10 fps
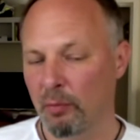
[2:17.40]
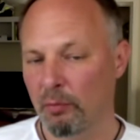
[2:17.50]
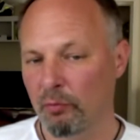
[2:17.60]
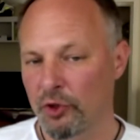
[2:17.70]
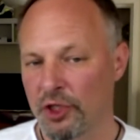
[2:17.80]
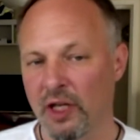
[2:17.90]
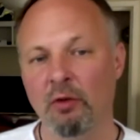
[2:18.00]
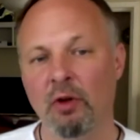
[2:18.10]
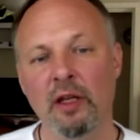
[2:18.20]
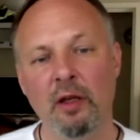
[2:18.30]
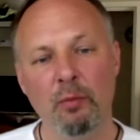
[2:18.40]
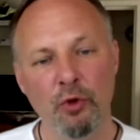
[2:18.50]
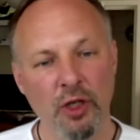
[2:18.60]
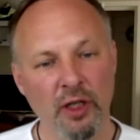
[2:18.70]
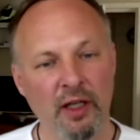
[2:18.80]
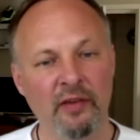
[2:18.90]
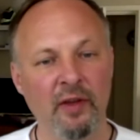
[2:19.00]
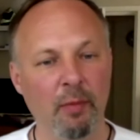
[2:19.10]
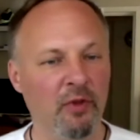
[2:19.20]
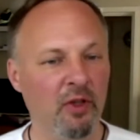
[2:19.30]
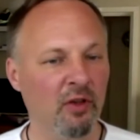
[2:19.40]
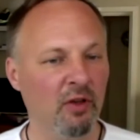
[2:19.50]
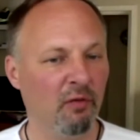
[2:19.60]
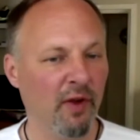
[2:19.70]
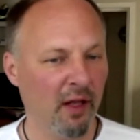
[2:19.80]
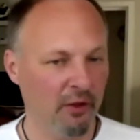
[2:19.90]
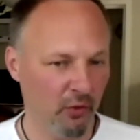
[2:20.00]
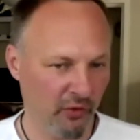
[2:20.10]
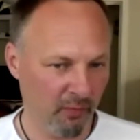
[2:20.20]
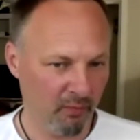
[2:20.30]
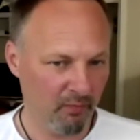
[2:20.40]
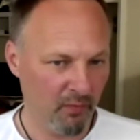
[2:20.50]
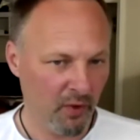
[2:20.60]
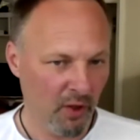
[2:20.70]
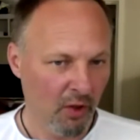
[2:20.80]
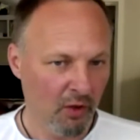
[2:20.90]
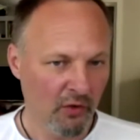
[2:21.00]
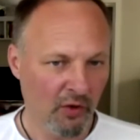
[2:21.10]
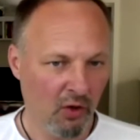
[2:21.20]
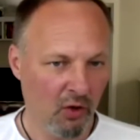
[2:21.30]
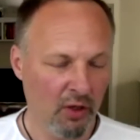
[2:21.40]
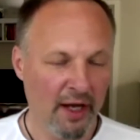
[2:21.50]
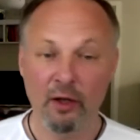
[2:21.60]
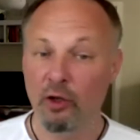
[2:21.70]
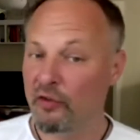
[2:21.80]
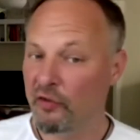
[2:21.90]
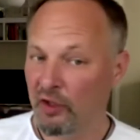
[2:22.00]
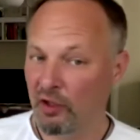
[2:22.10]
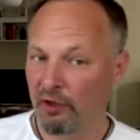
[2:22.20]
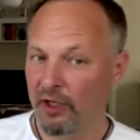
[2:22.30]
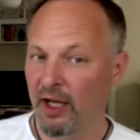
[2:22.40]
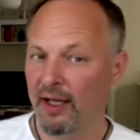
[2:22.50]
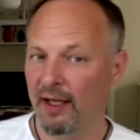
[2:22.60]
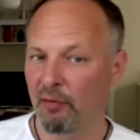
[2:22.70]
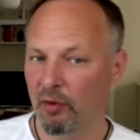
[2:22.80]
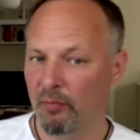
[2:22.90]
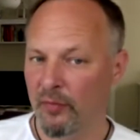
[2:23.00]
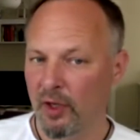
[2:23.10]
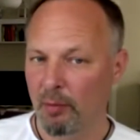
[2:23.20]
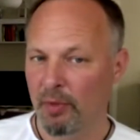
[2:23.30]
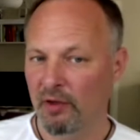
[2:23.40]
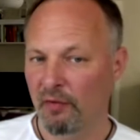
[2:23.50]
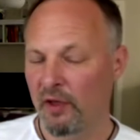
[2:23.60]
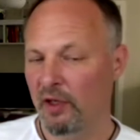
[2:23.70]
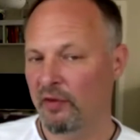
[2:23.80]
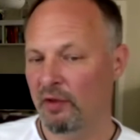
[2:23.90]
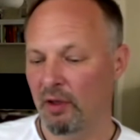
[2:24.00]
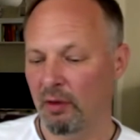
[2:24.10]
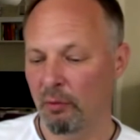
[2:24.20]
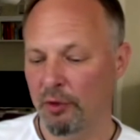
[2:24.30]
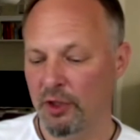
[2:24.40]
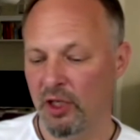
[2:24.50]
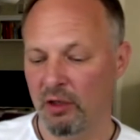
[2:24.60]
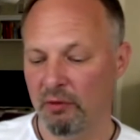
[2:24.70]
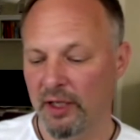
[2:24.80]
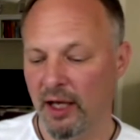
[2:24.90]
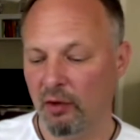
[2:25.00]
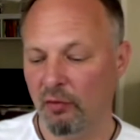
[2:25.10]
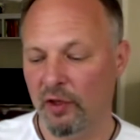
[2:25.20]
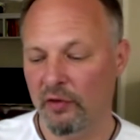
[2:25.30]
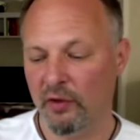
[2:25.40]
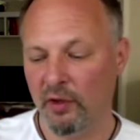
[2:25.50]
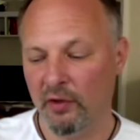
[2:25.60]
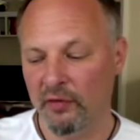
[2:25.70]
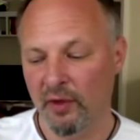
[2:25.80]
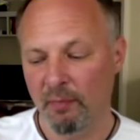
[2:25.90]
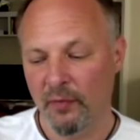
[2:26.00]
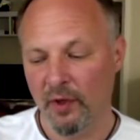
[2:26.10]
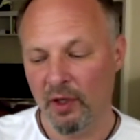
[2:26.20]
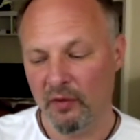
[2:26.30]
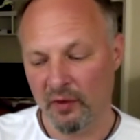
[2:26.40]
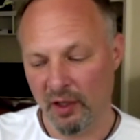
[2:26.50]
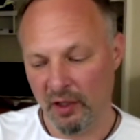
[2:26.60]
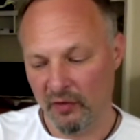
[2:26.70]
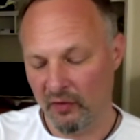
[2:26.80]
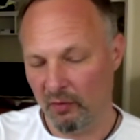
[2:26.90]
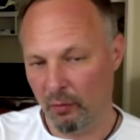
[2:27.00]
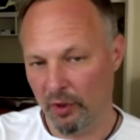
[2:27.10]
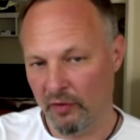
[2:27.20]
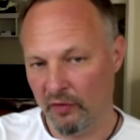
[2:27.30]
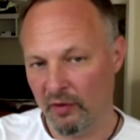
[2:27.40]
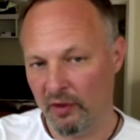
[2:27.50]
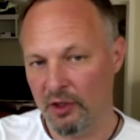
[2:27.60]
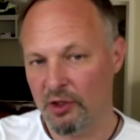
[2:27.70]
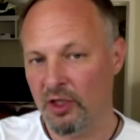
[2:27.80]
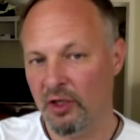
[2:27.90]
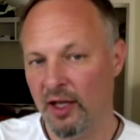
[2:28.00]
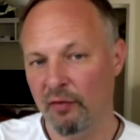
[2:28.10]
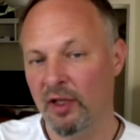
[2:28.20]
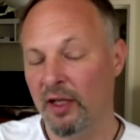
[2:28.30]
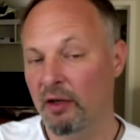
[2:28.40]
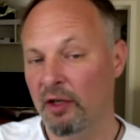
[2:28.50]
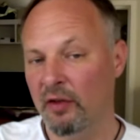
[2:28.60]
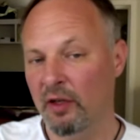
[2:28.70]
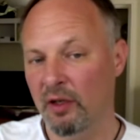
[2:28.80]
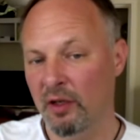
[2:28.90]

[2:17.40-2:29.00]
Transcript: generally and mutually accepted values. So I know this is still very high level, but the thing is that what you can read out of this is it starts with that you need to have clarity